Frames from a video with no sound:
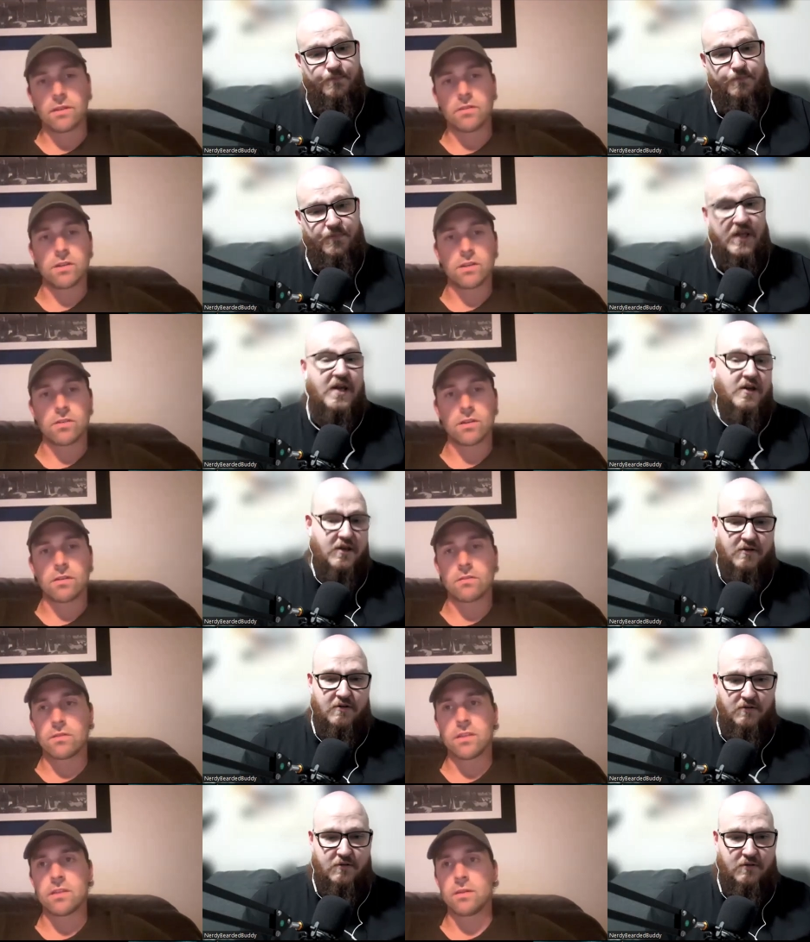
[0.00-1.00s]
Speaker 1: Yeah, really yeah,
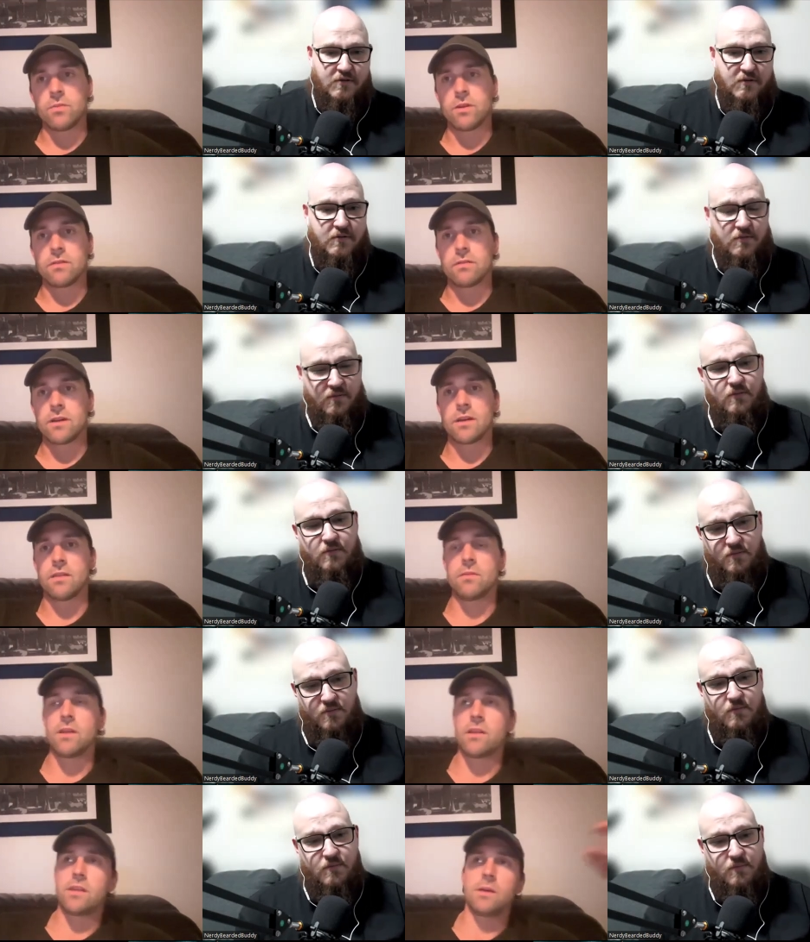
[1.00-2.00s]
yeah. Nothing,
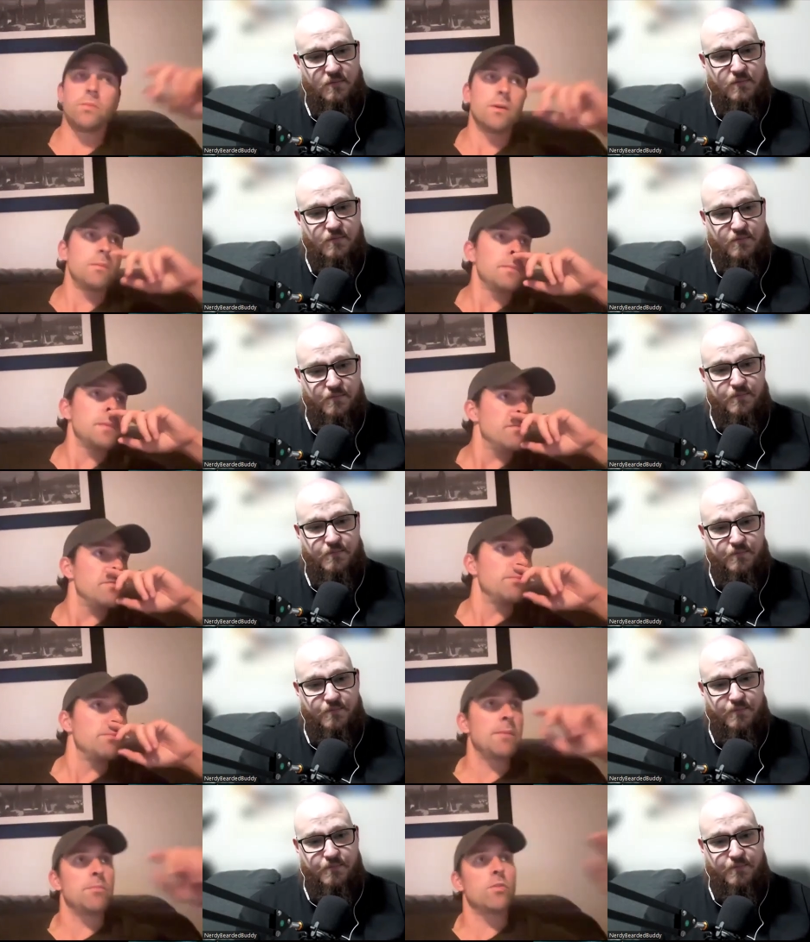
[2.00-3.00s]
nothing, nothing but
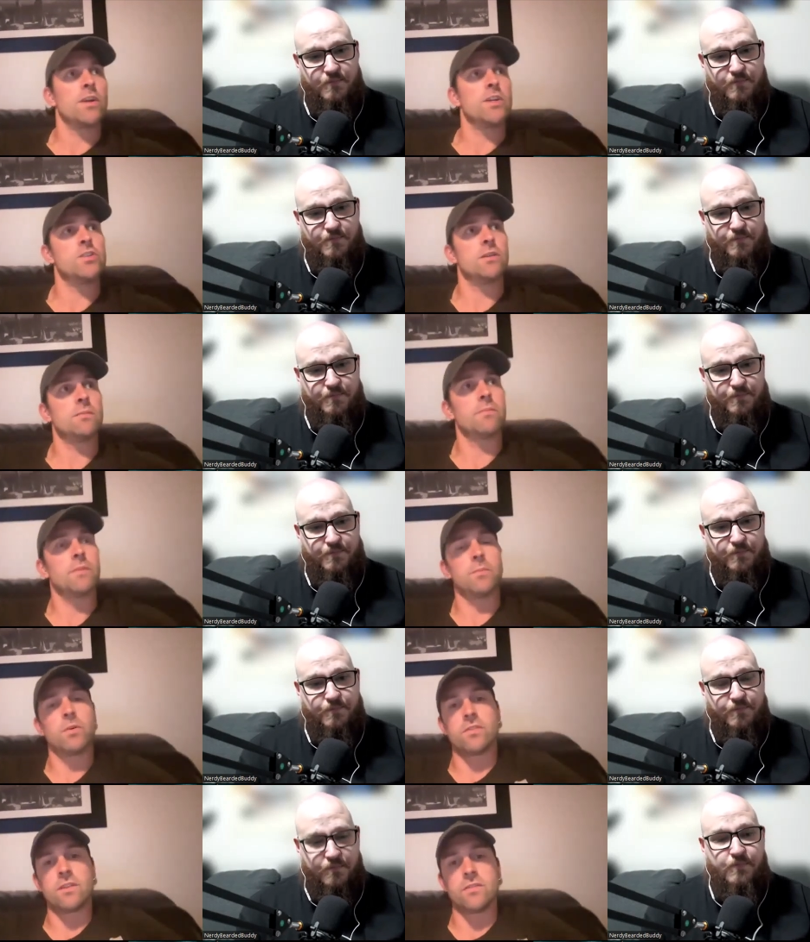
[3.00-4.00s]
admiration
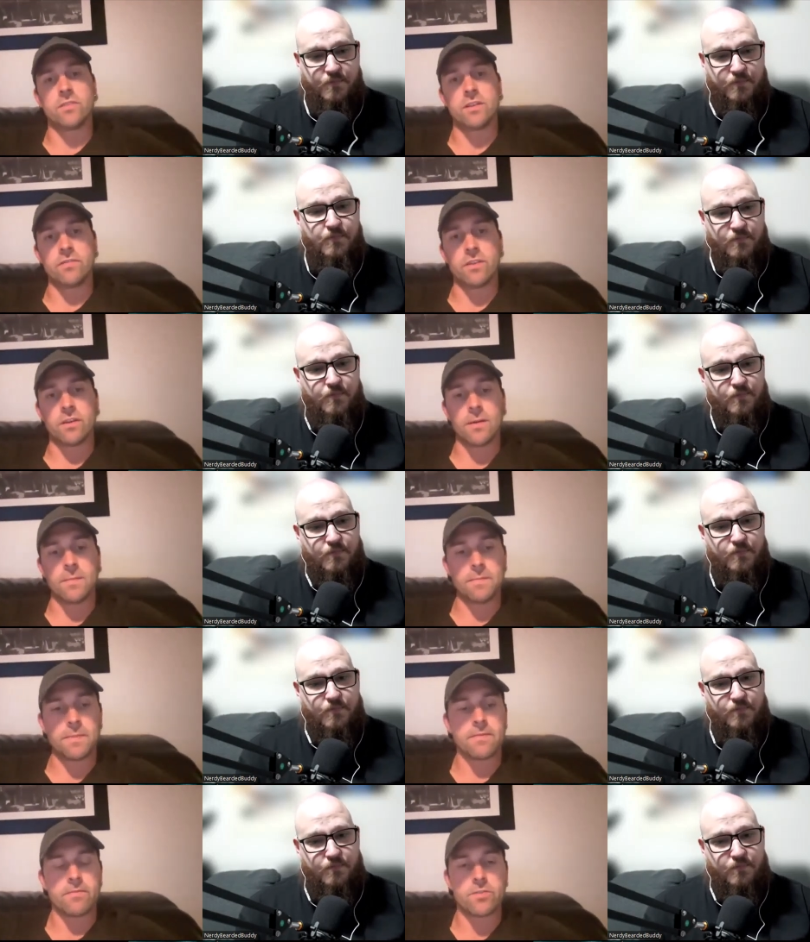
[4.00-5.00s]
and positivity for her
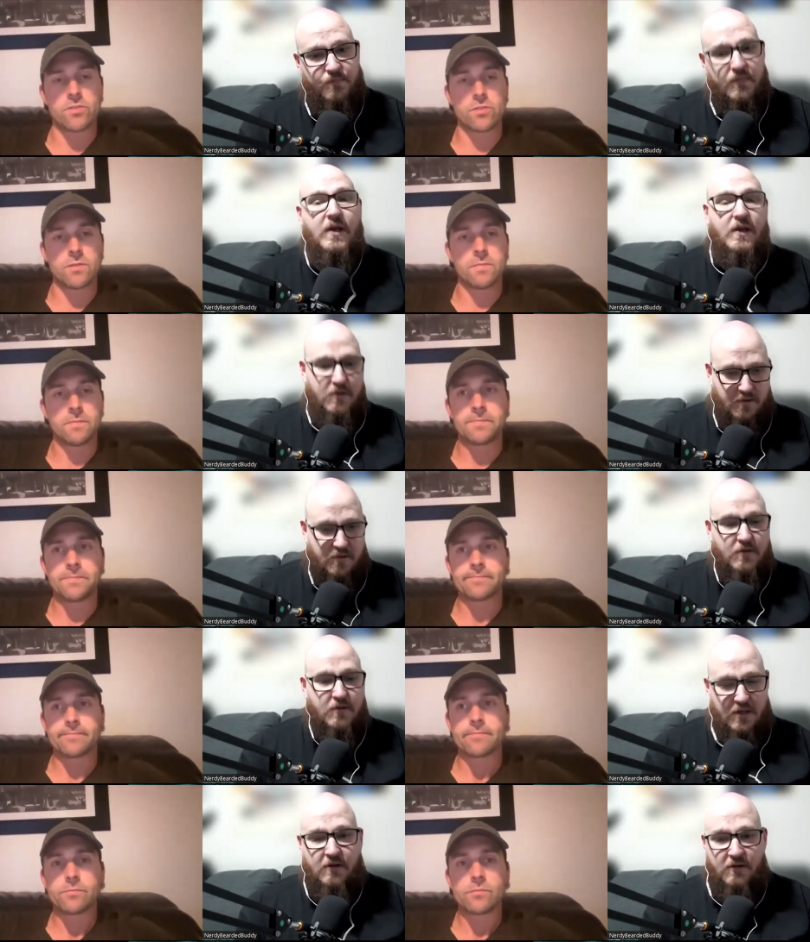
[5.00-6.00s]
for sure.
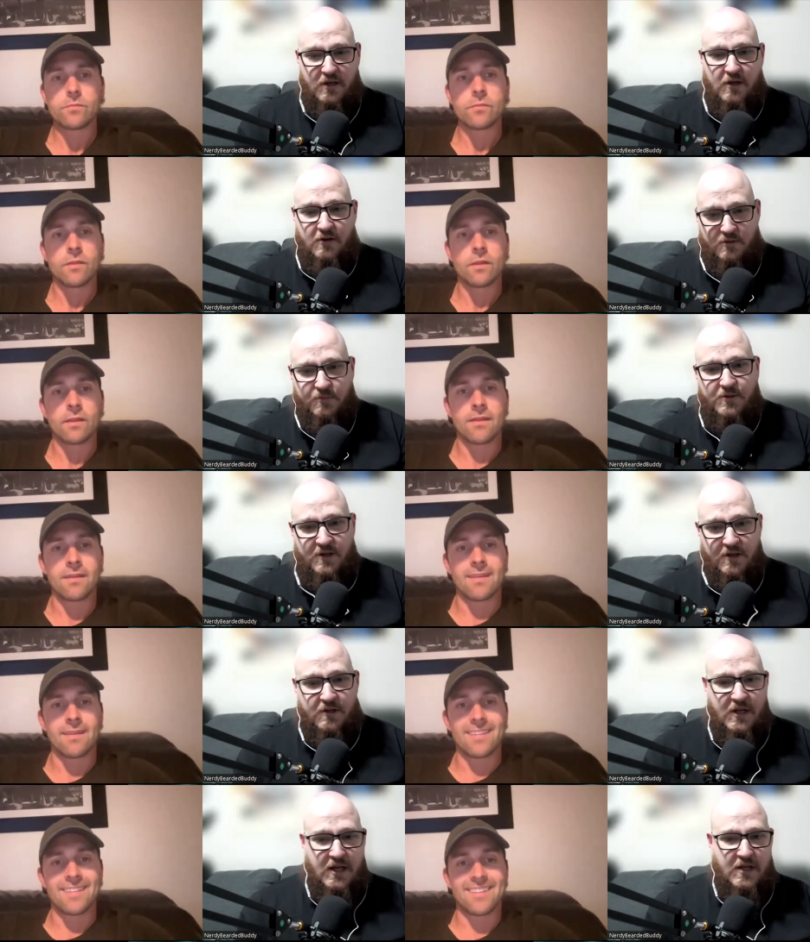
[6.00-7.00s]
Speaker 2: Yeah, yeah, hundred
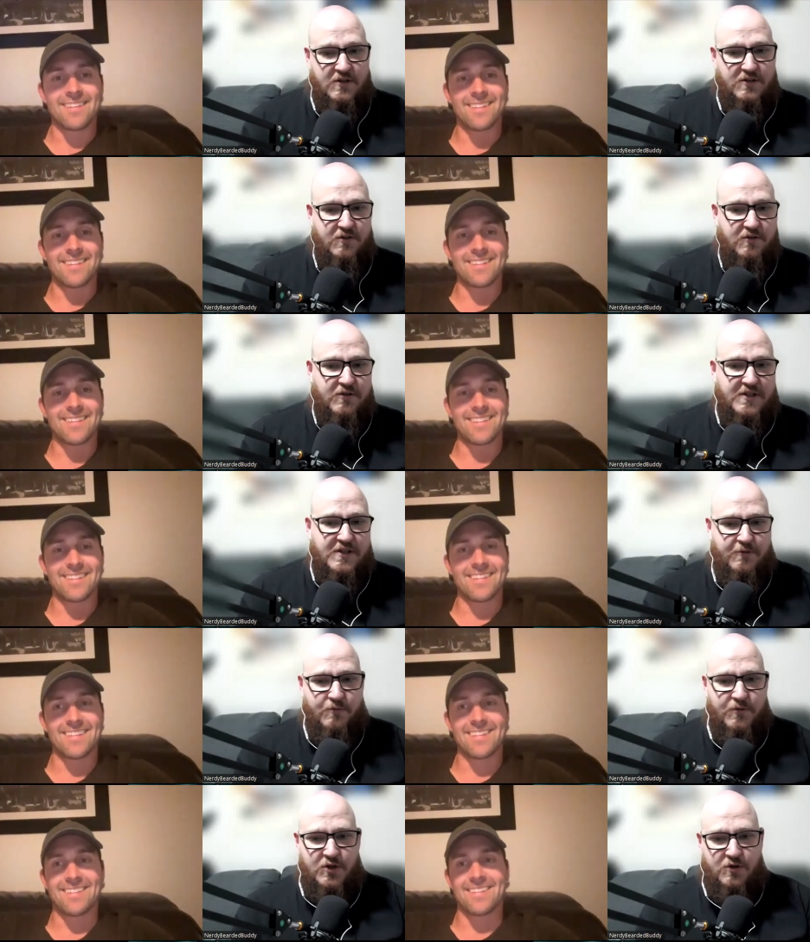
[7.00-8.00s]
percent. So
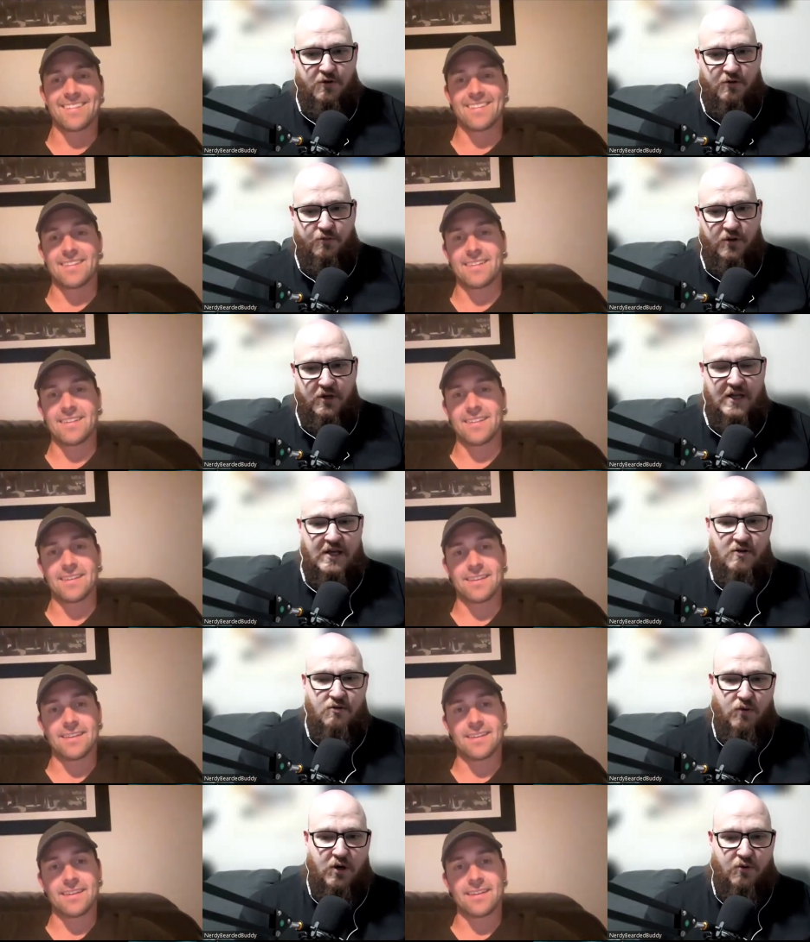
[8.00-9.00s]
this film is shot
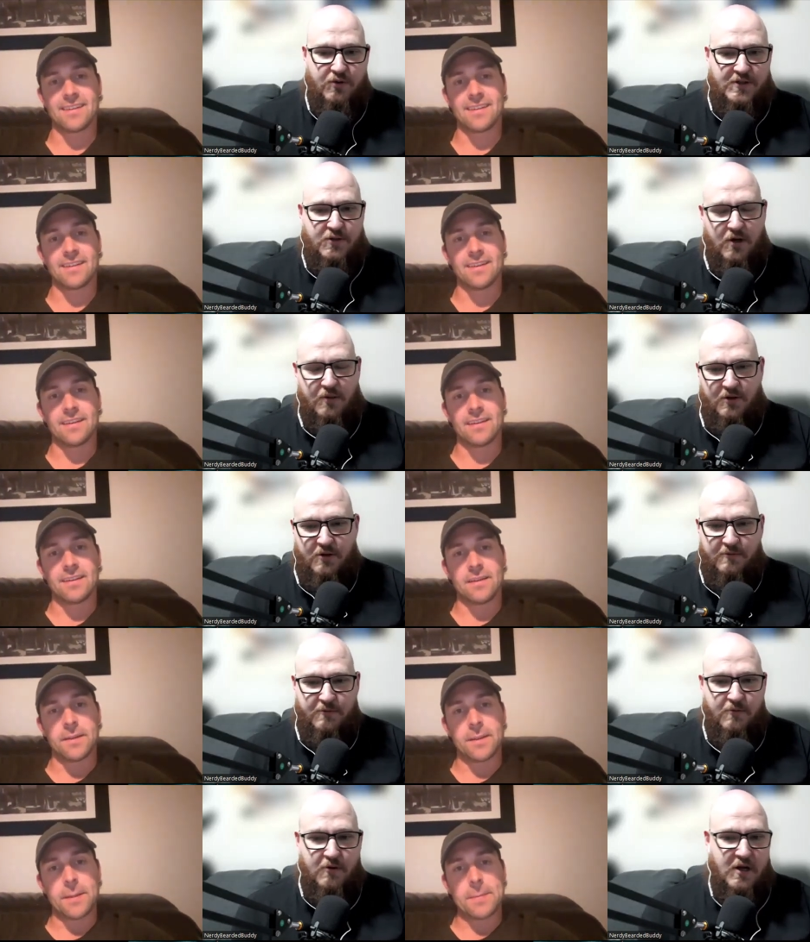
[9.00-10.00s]
really well. It's quite
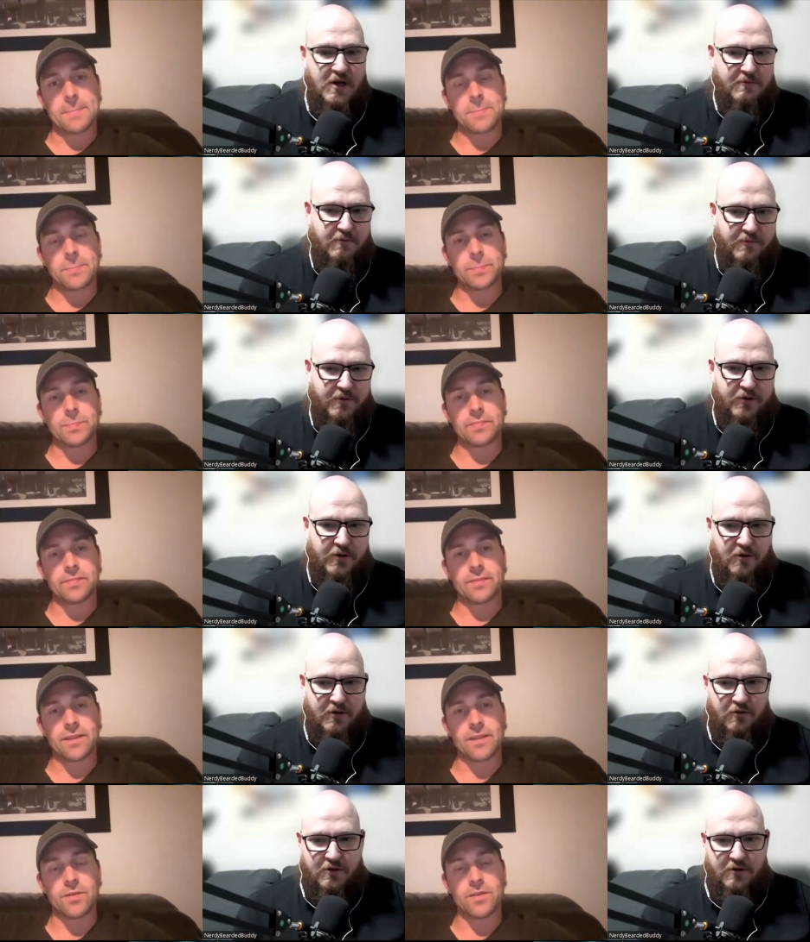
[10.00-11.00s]
beautiful. From
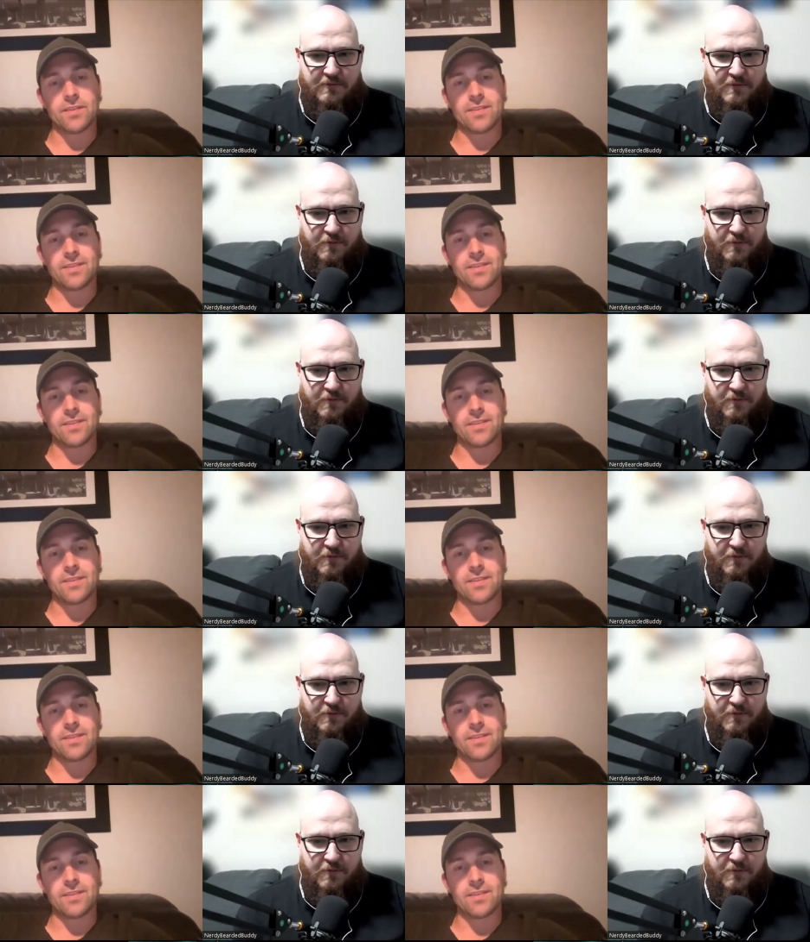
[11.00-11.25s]
very early on in the